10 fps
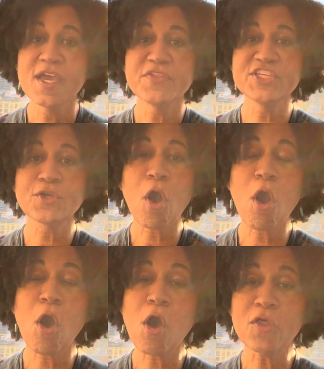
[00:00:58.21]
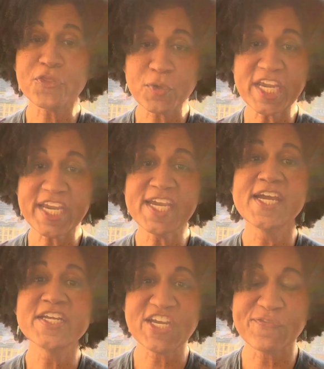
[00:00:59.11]
These are all three
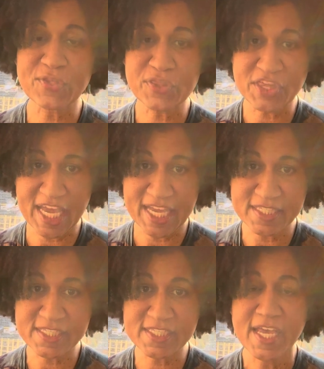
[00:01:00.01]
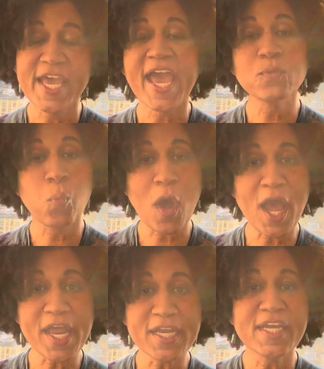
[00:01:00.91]
different things, and
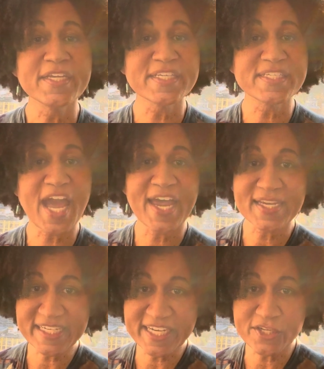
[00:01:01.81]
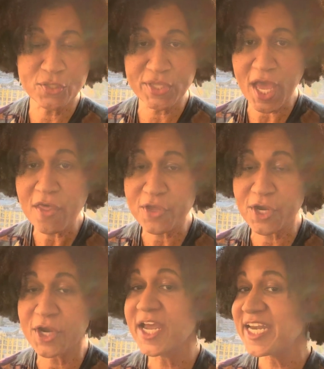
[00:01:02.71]
one does not lead to the
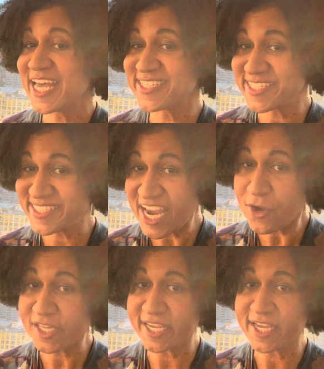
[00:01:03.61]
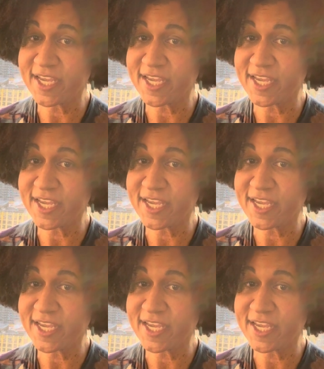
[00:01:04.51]
other necessarily,